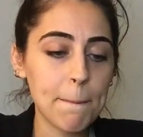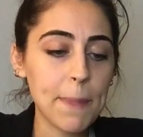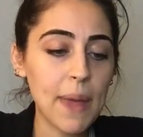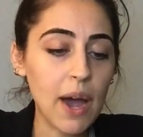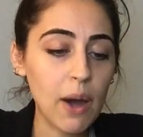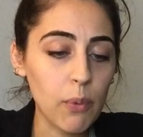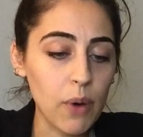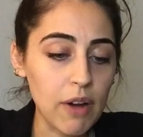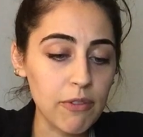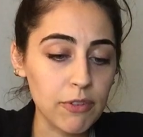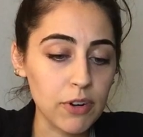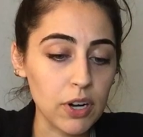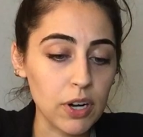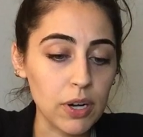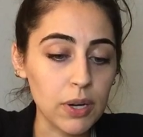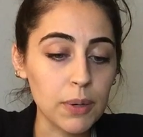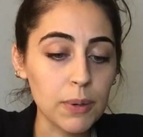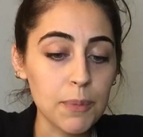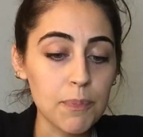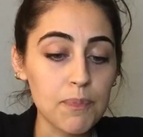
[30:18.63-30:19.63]

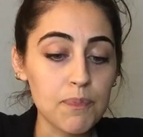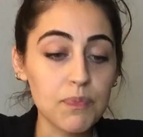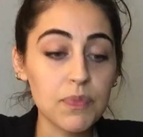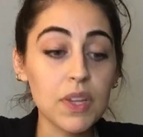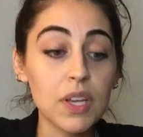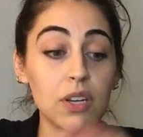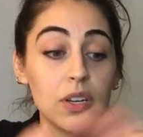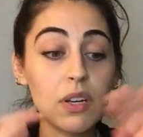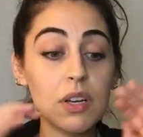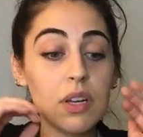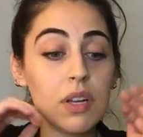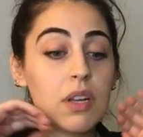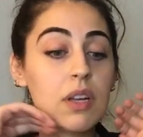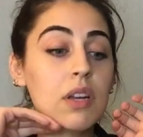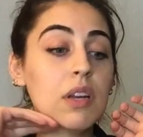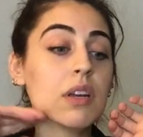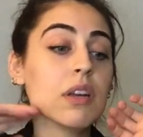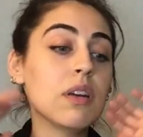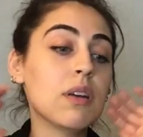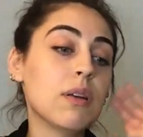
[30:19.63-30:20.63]
However,
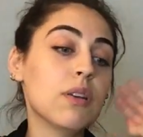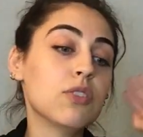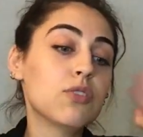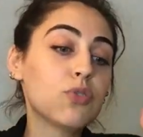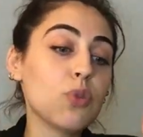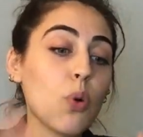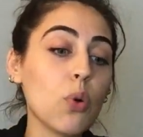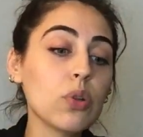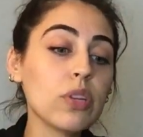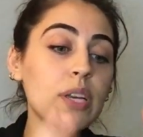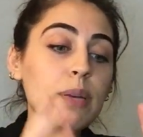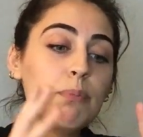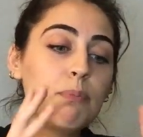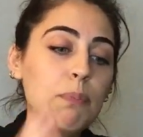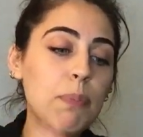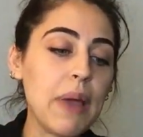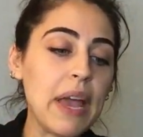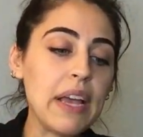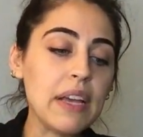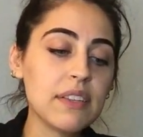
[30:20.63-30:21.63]
solely
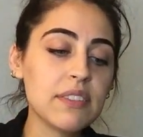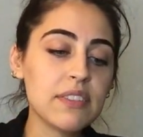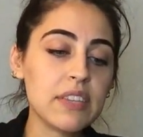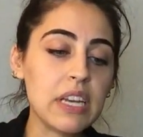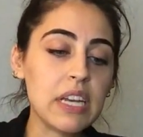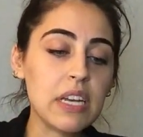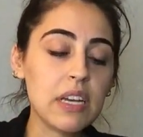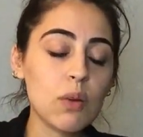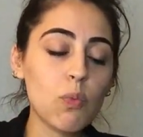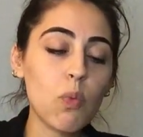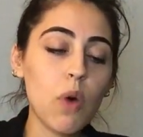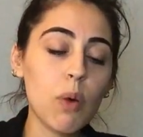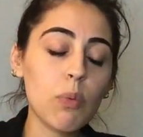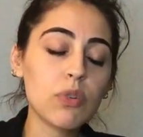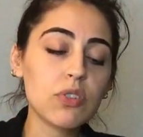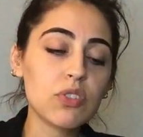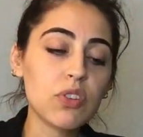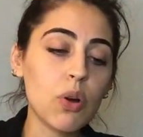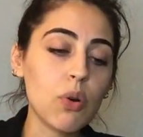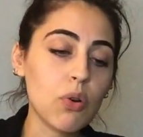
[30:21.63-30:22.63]
basing what
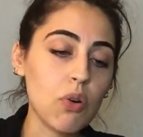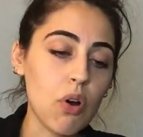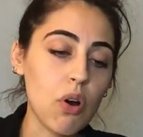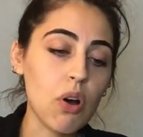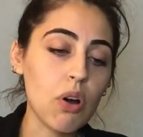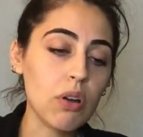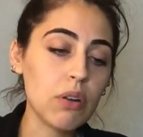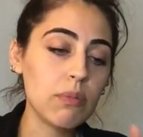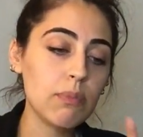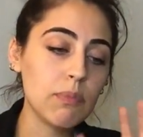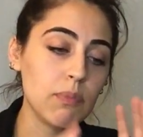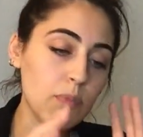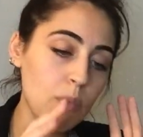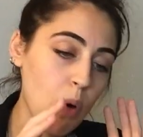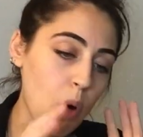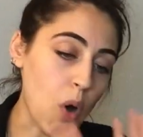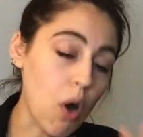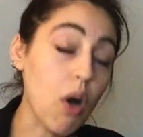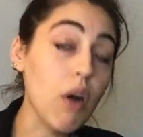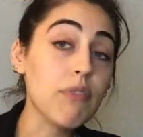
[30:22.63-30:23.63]
was going on
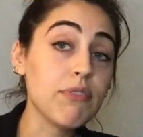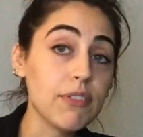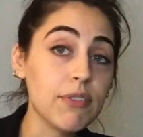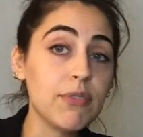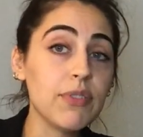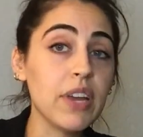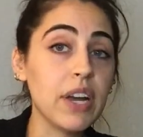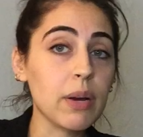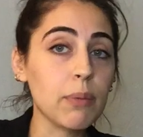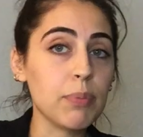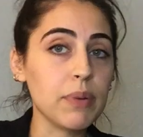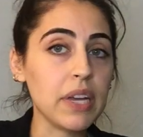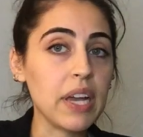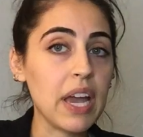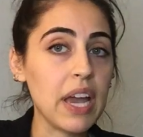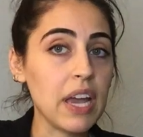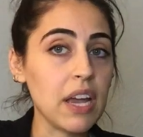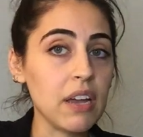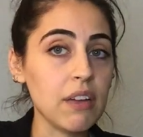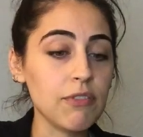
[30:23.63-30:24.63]
off of their
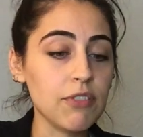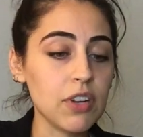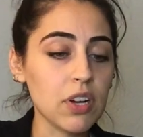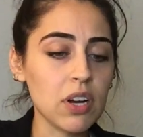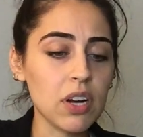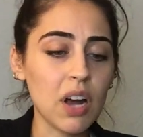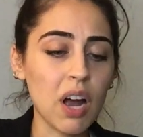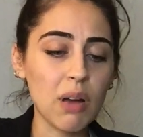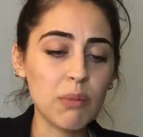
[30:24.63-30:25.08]
behavior.